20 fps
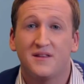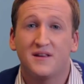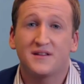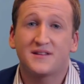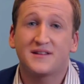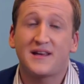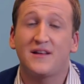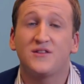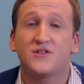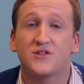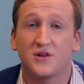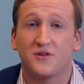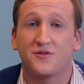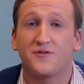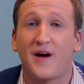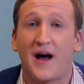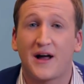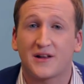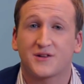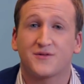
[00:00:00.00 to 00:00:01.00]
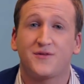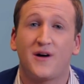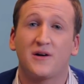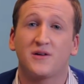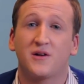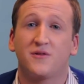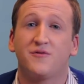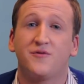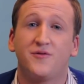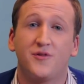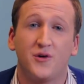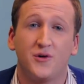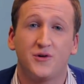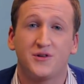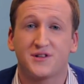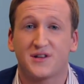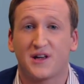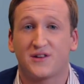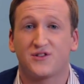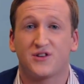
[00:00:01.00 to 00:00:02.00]
The essential fats found in
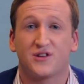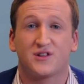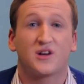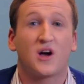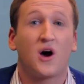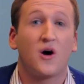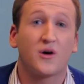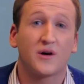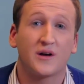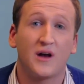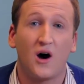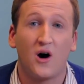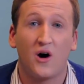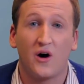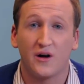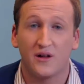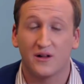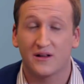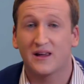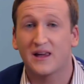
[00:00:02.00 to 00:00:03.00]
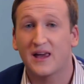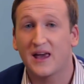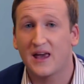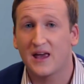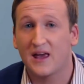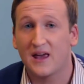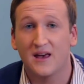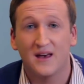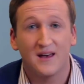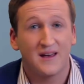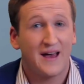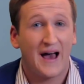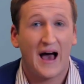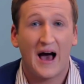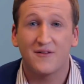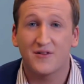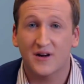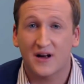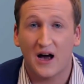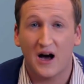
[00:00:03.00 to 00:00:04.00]
foods such as coconut oil, ghee,
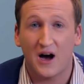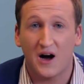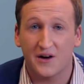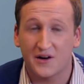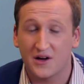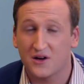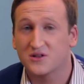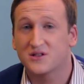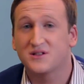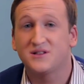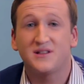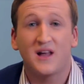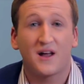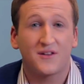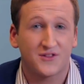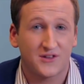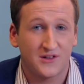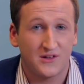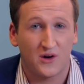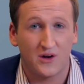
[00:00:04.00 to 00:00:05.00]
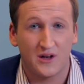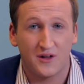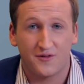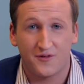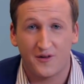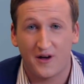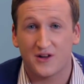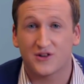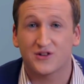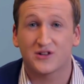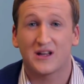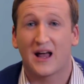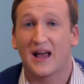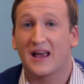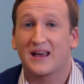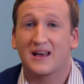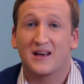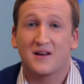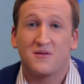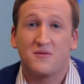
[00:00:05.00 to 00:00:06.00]
avocados, nuts and oily fish
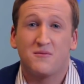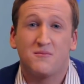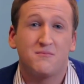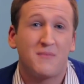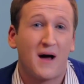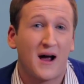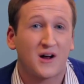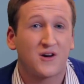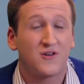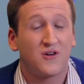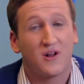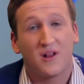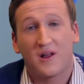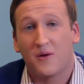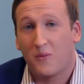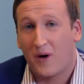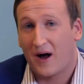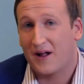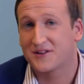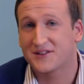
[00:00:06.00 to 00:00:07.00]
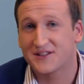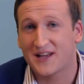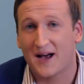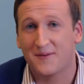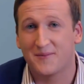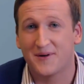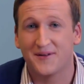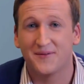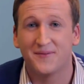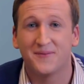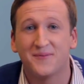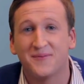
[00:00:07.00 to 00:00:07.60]
like mackerel and wild salmon.